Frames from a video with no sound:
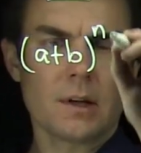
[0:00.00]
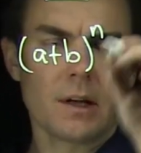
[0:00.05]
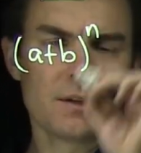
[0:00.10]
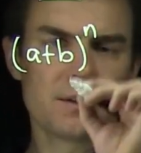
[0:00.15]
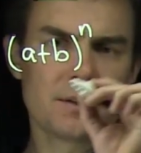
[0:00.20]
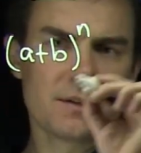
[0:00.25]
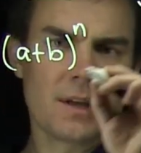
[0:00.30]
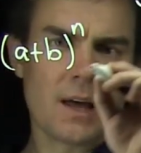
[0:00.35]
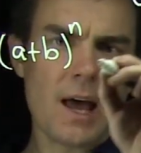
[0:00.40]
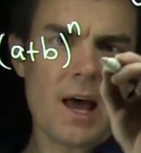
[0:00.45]

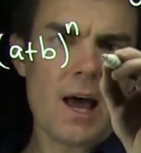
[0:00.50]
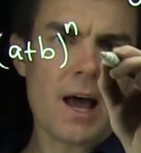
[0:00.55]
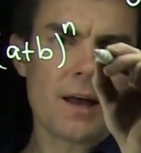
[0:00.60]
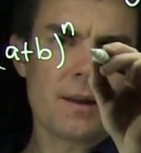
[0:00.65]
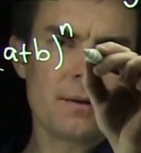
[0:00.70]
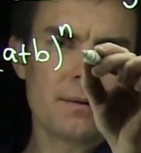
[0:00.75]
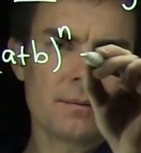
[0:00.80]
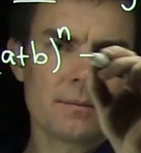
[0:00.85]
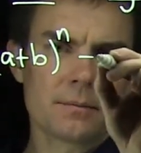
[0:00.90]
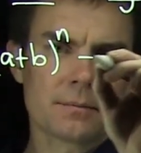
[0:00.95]
to the
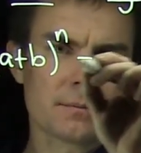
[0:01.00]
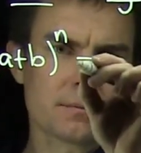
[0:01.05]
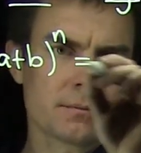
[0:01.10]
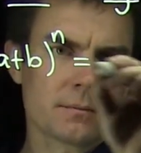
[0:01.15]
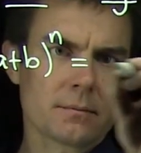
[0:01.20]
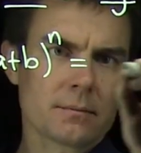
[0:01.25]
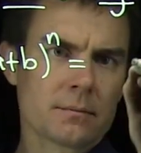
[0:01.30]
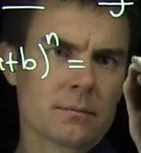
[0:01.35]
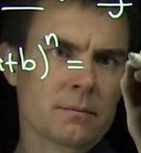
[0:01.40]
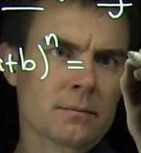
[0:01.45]
n
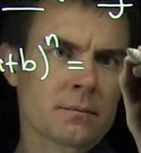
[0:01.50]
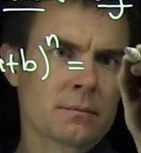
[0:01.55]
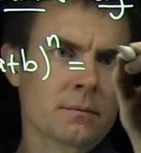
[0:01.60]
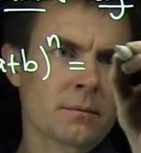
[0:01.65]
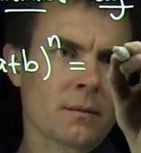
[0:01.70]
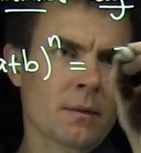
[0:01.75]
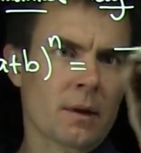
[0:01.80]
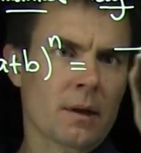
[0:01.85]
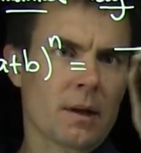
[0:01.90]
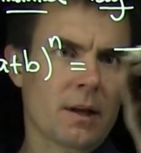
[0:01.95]

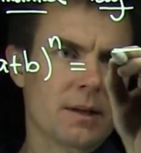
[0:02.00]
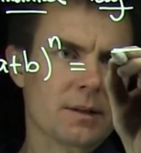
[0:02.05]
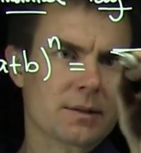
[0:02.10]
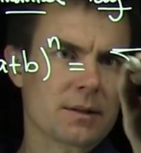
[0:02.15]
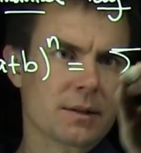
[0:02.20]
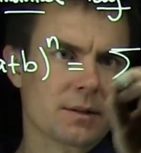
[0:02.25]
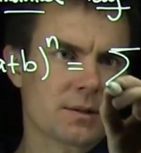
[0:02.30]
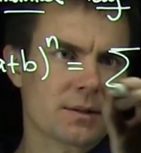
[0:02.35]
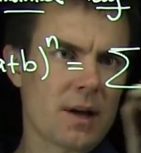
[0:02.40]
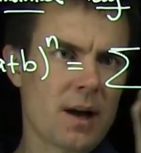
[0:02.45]
is
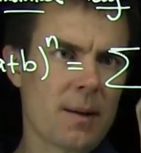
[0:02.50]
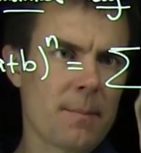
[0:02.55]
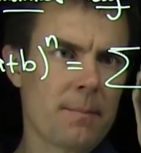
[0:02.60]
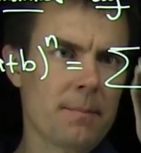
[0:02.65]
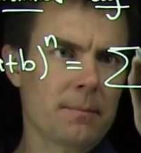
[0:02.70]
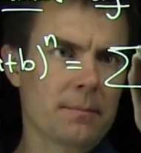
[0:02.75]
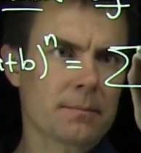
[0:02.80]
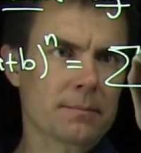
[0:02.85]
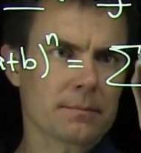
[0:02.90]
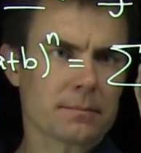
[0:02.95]
the
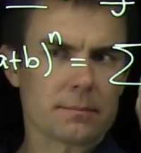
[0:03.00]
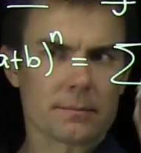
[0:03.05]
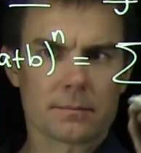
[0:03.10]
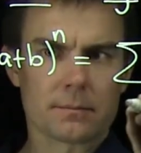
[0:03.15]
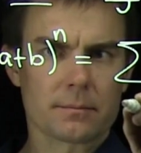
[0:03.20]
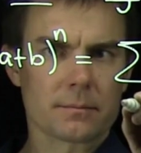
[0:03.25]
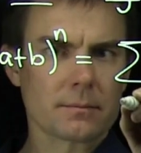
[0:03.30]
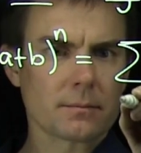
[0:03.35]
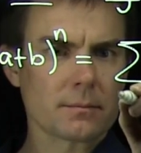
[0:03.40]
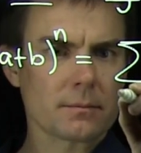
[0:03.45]
sum
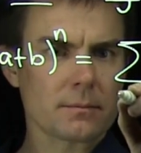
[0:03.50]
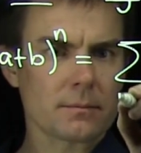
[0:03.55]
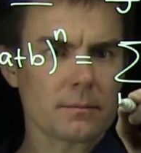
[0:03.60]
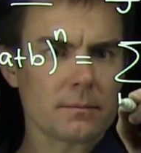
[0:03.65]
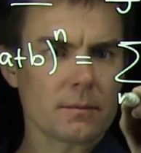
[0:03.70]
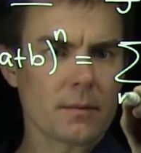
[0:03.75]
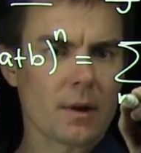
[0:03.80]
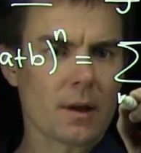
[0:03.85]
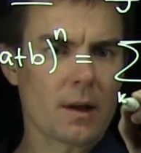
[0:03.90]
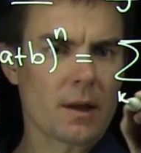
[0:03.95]

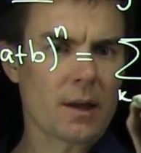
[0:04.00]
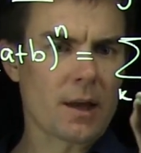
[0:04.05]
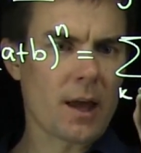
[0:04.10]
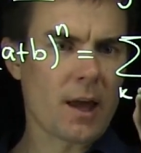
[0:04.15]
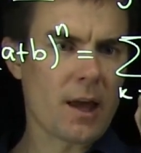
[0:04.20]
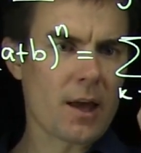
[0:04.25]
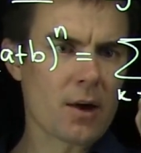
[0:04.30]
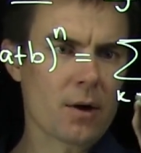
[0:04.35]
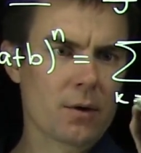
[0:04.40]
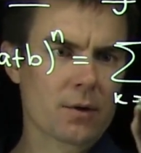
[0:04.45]

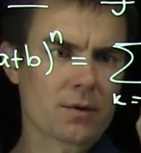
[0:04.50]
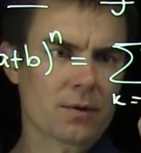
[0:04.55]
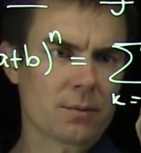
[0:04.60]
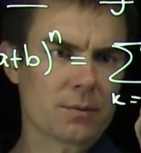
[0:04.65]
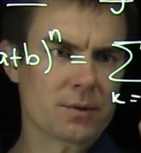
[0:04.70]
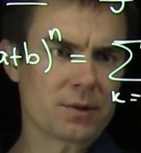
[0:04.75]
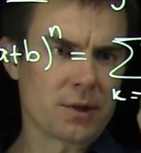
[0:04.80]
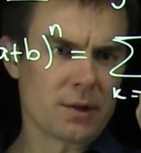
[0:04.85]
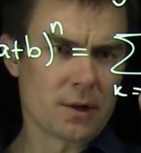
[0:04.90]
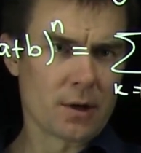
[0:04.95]
k goes
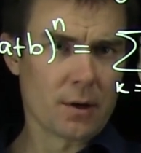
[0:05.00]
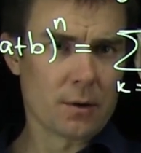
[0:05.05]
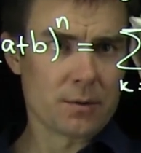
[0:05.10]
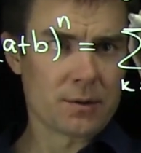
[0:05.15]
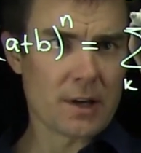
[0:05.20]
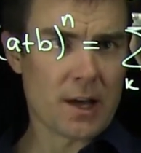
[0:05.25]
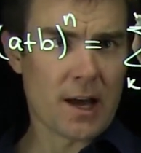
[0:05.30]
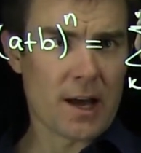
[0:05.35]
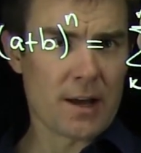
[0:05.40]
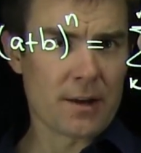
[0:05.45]
from 0
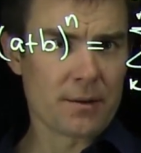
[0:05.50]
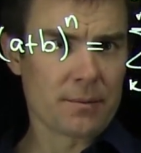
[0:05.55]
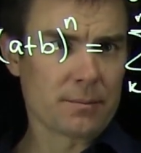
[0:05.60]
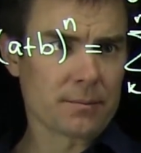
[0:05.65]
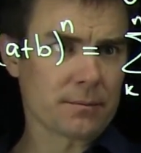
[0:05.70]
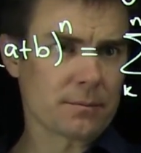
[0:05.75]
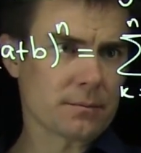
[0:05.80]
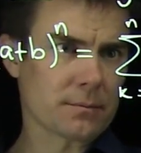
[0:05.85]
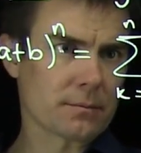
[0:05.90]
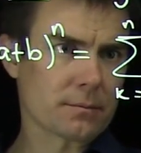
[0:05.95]
to
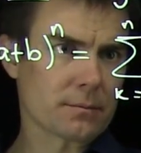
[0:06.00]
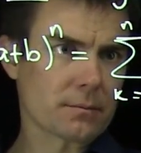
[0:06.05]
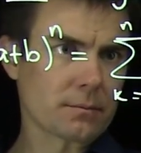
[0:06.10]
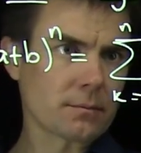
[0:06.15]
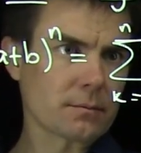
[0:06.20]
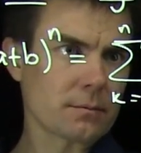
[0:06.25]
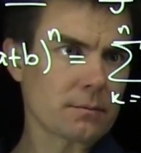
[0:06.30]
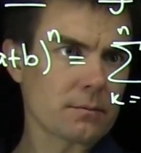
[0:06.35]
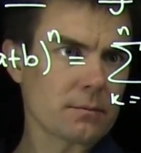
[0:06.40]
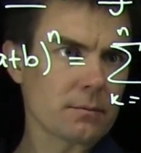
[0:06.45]
n
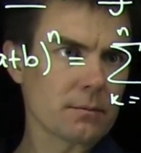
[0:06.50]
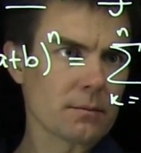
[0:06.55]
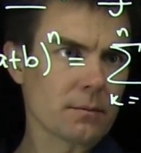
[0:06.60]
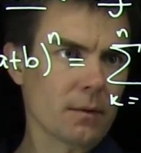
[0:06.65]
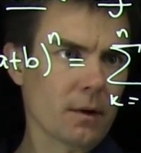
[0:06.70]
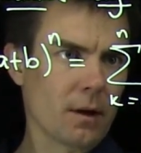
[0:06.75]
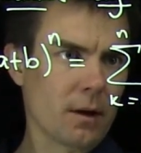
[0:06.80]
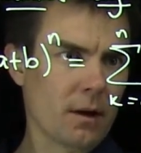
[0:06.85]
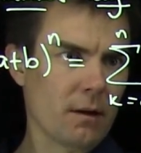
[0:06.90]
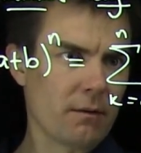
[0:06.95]

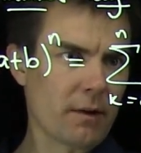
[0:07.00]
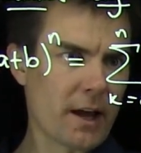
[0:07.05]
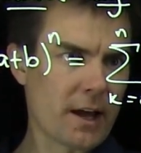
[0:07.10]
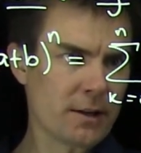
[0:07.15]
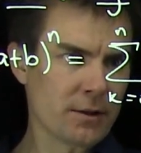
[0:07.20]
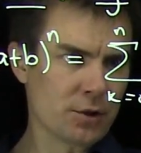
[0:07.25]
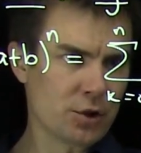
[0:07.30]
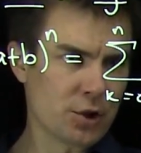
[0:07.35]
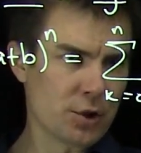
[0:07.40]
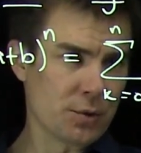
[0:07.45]
of
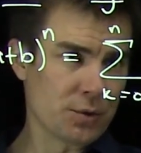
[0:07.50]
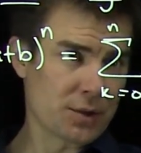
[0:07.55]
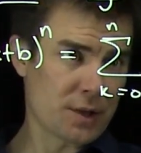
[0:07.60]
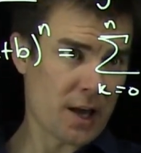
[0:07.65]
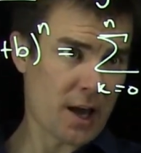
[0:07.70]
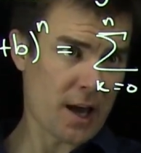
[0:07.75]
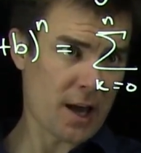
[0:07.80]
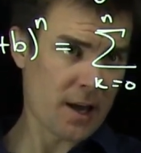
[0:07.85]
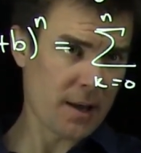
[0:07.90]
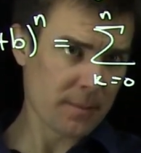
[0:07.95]
n choose
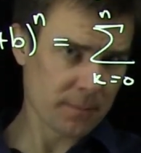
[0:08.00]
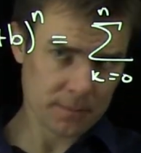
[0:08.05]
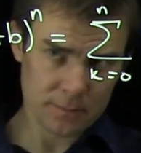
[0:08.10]
k